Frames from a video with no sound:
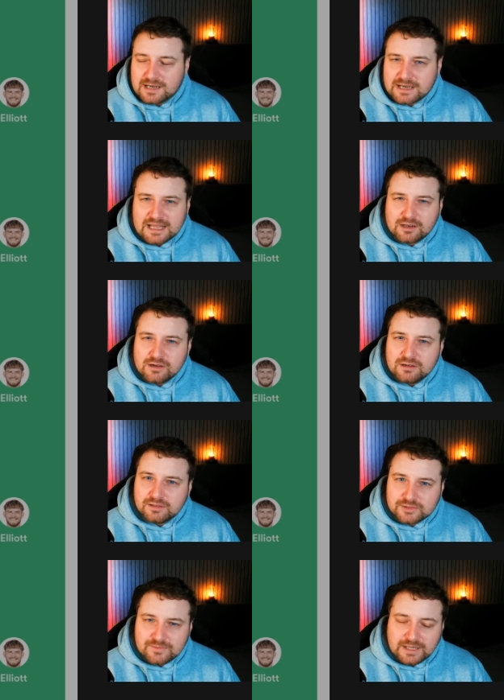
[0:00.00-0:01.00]
Nalo
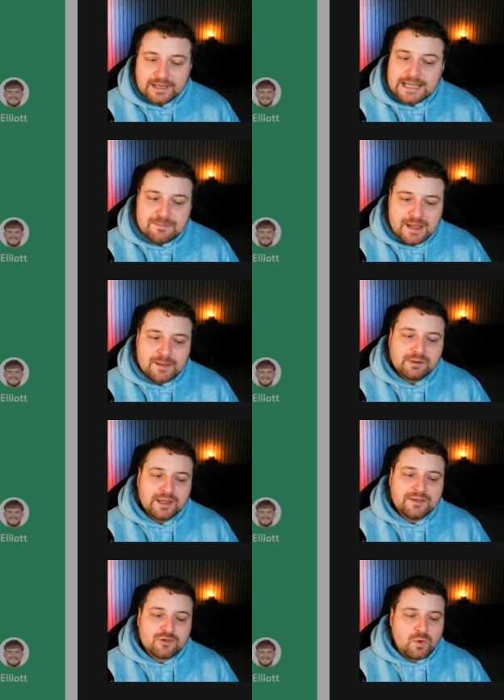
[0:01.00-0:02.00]
or something like that? He may
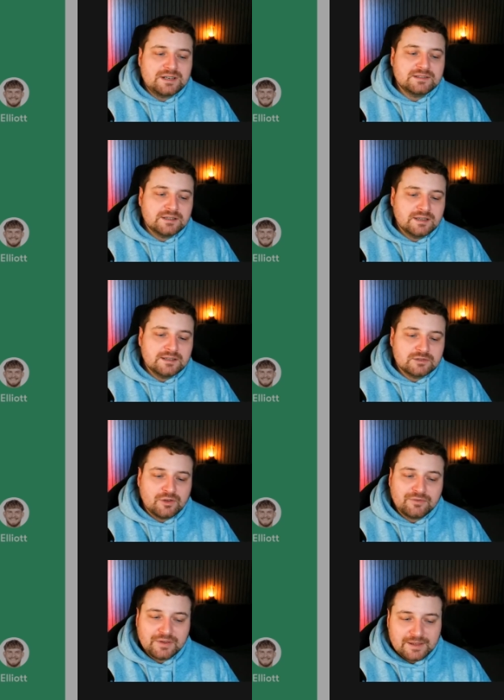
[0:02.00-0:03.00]
play if Kwanzaa is
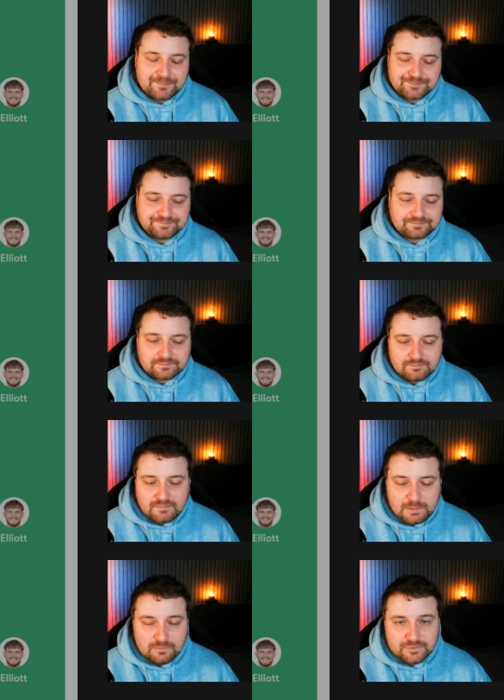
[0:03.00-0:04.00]
not fit
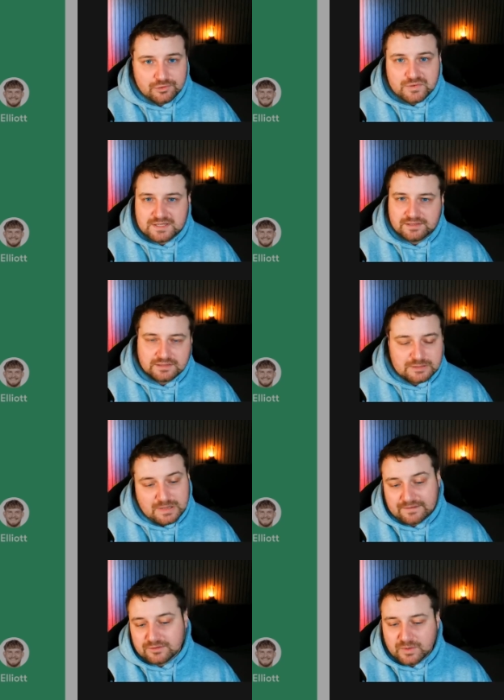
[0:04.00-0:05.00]
due to his illness,
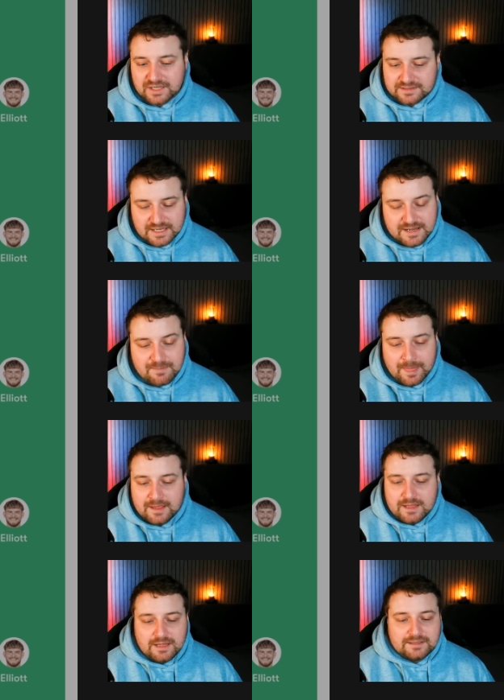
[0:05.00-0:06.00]
but I'll have to wait and see.
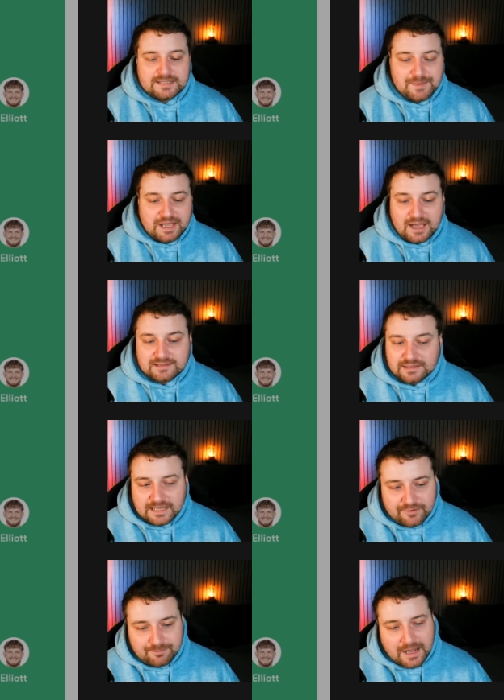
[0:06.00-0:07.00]
Simicast at
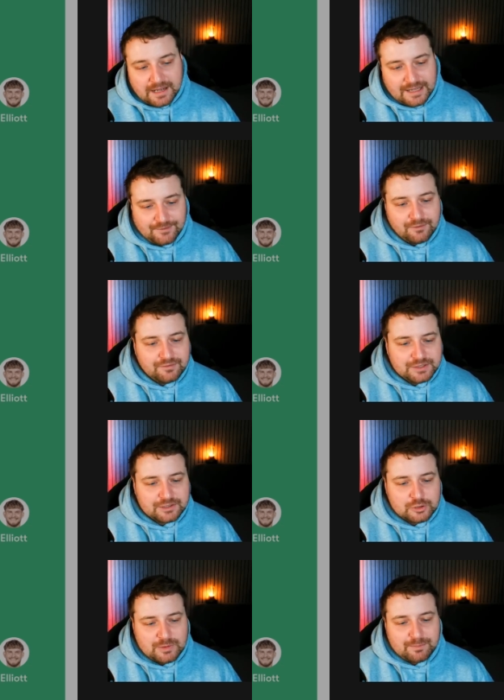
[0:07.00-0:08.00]
left back. I've gone for
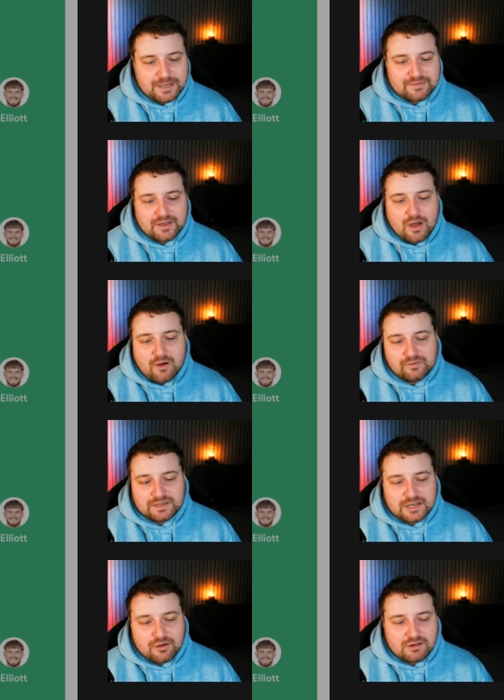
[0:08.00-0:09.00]
the double pivot of
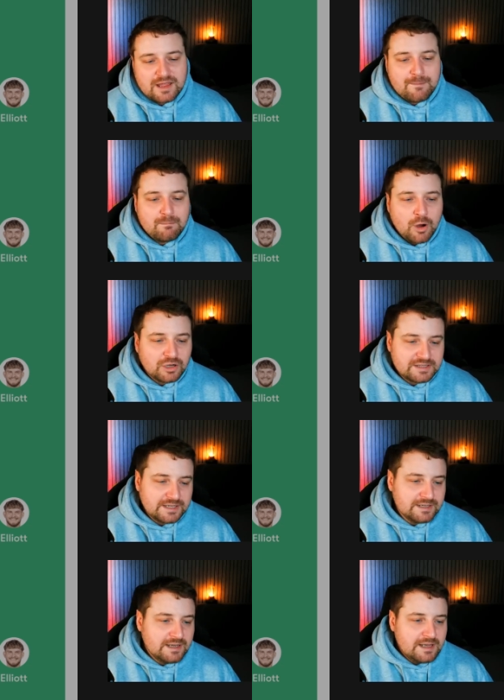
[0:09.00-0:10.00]
Nione and
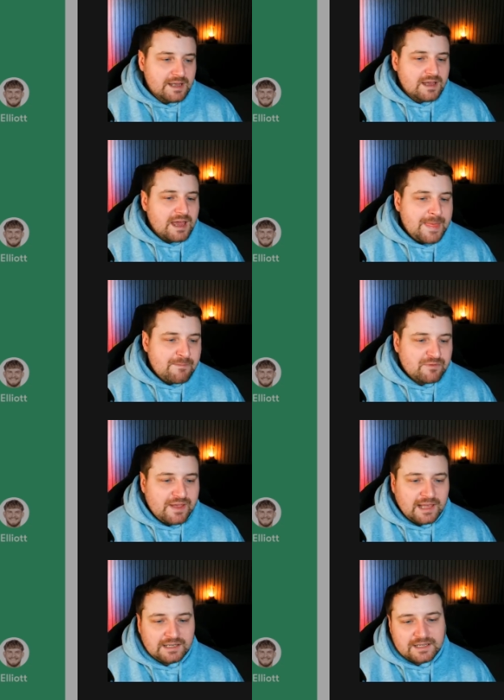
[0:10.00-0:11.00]
Morton, and then with
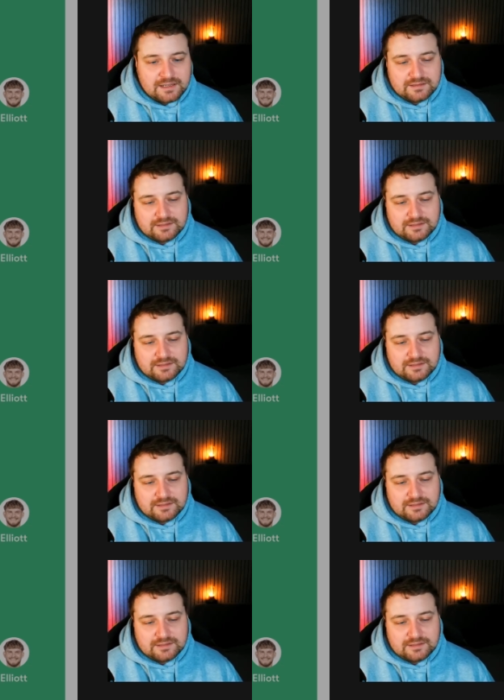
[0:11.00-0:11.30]
Elliot,